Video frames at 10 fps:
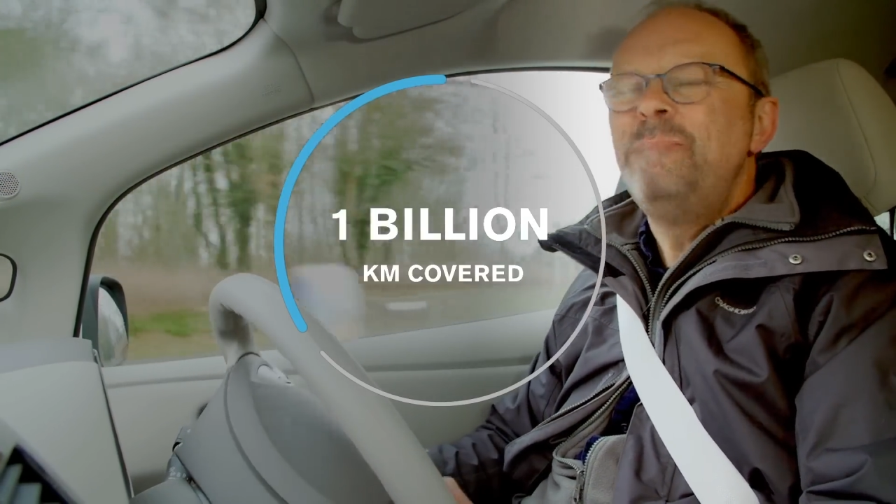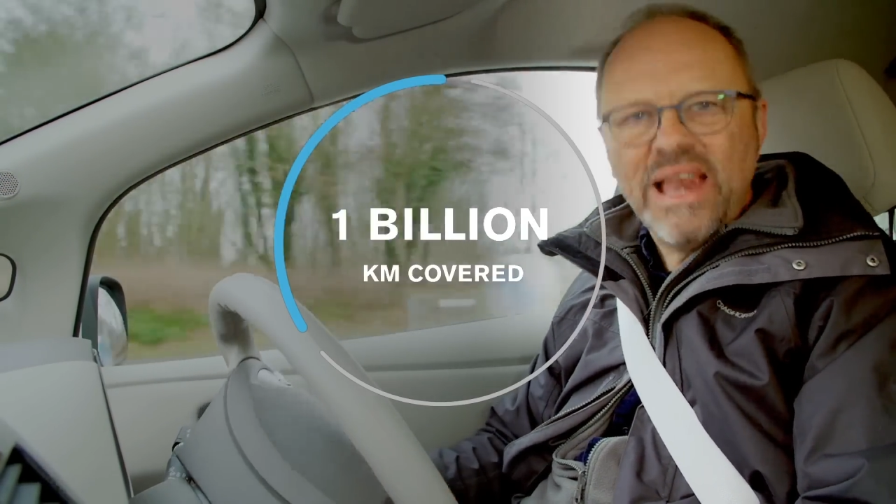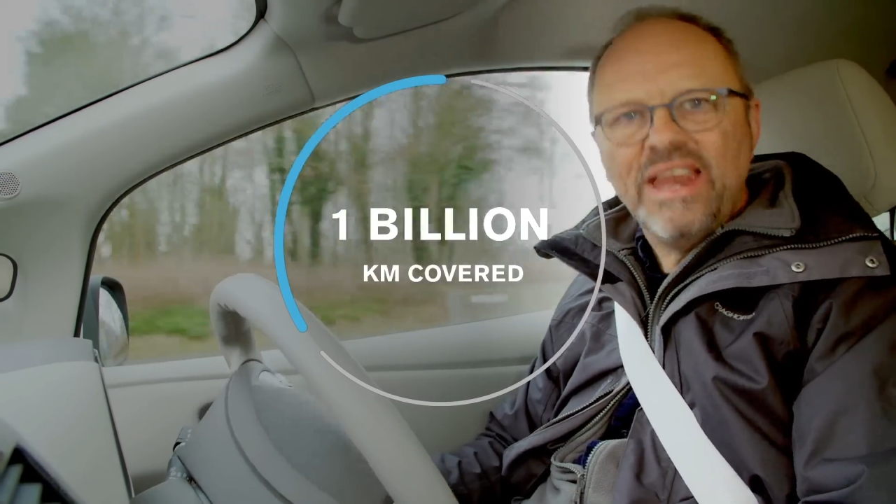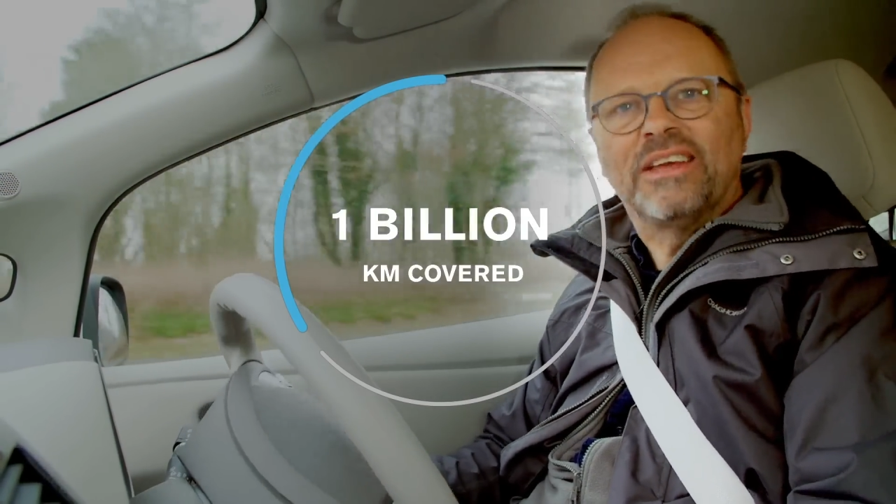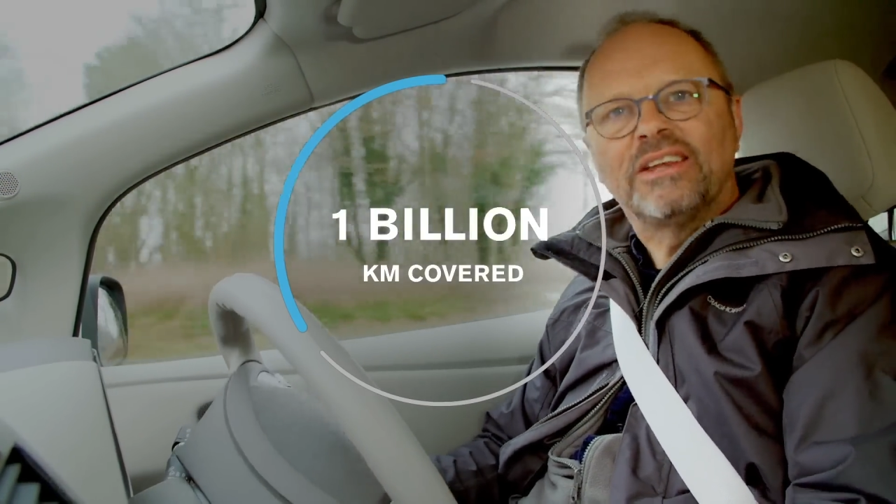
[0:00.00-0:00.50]

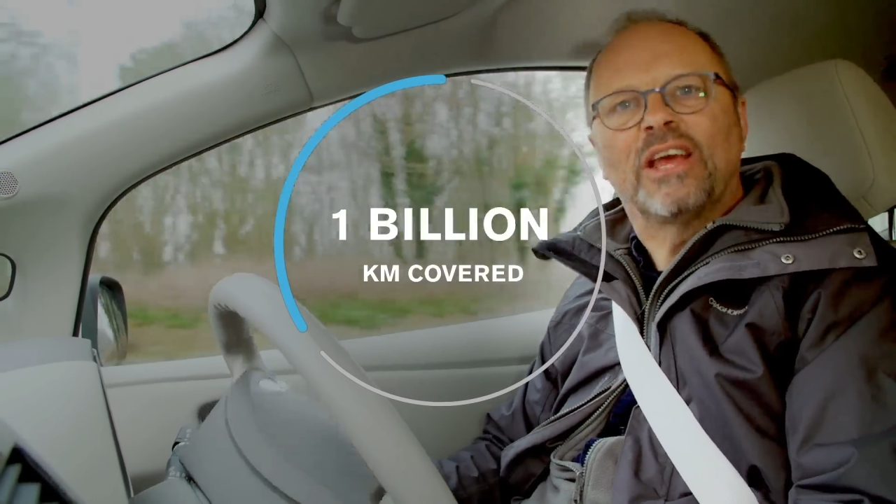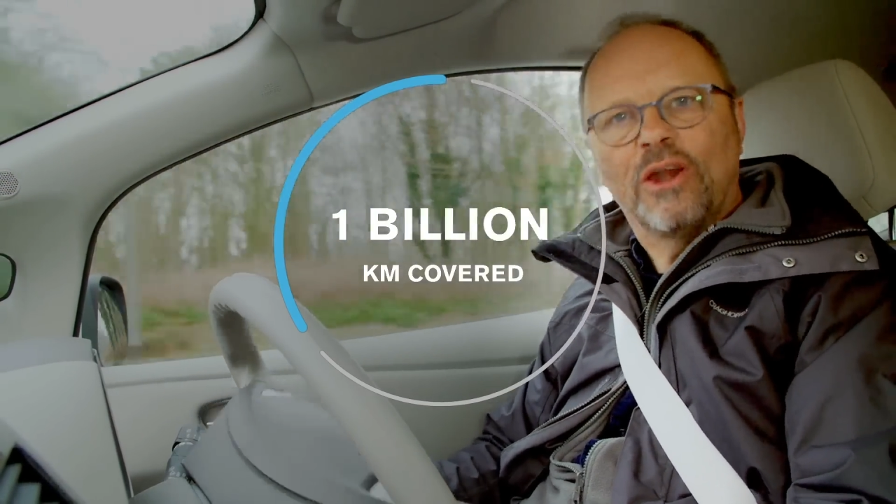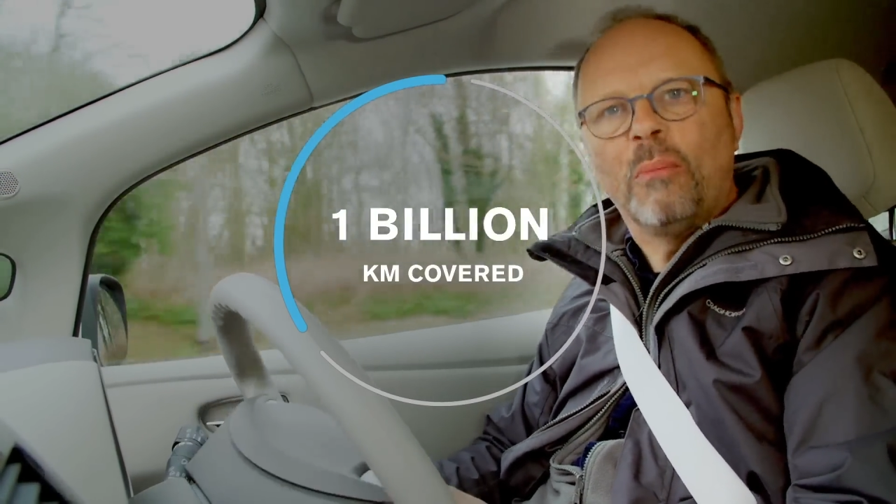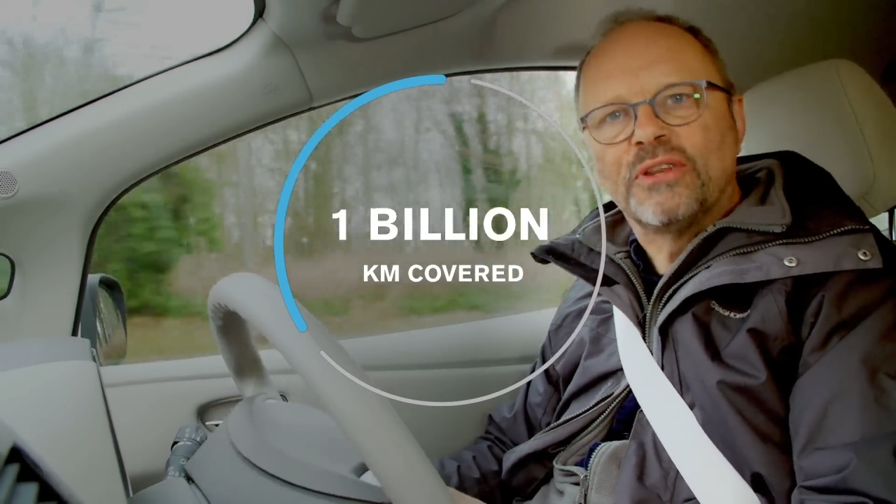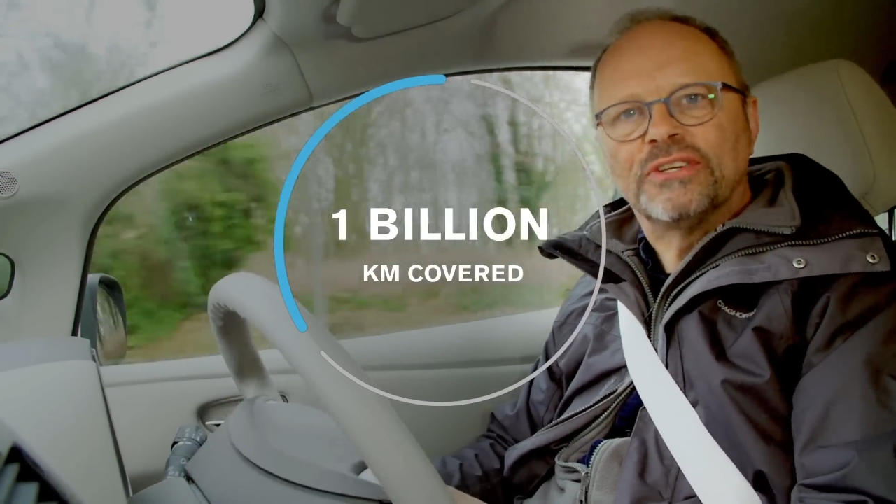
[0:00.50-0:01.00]
billion
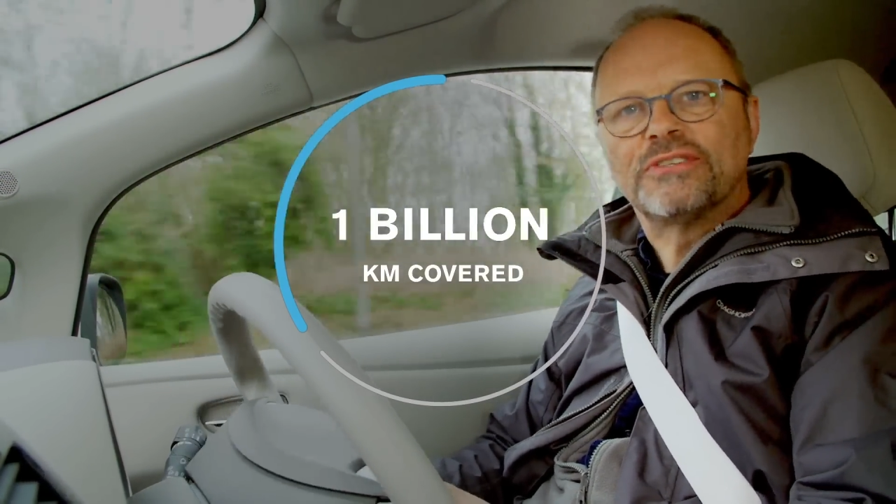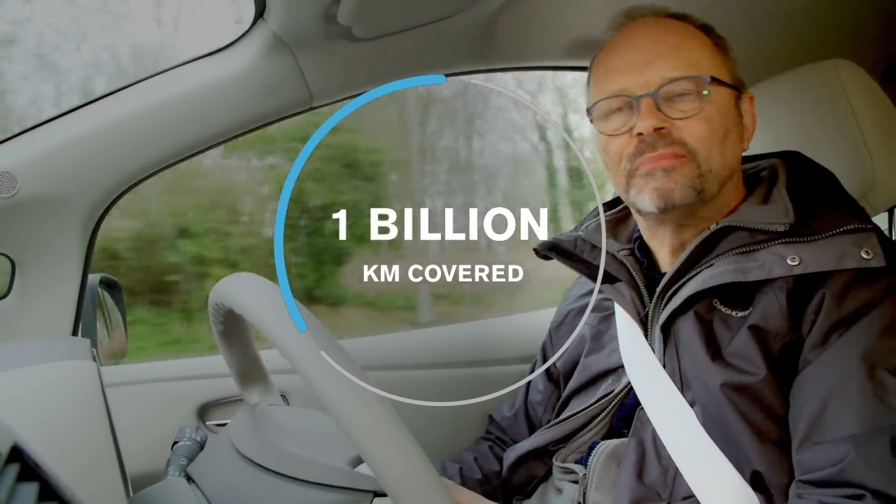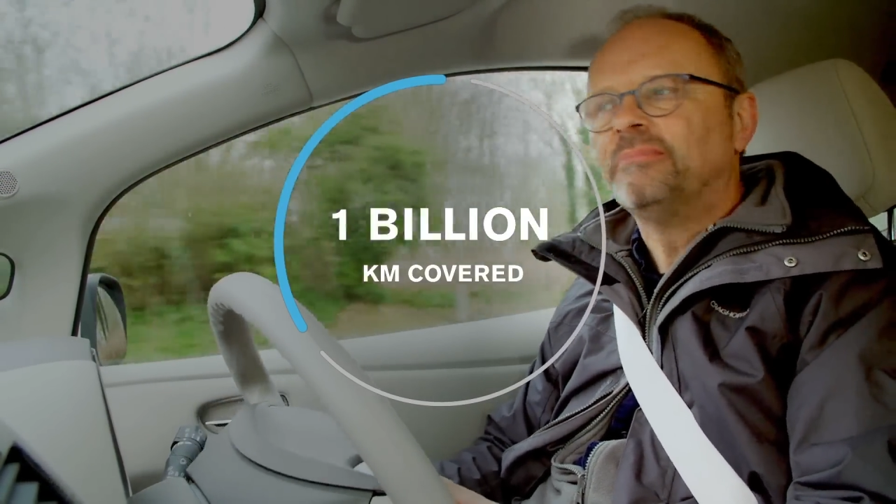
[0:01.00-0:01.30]
kilometres.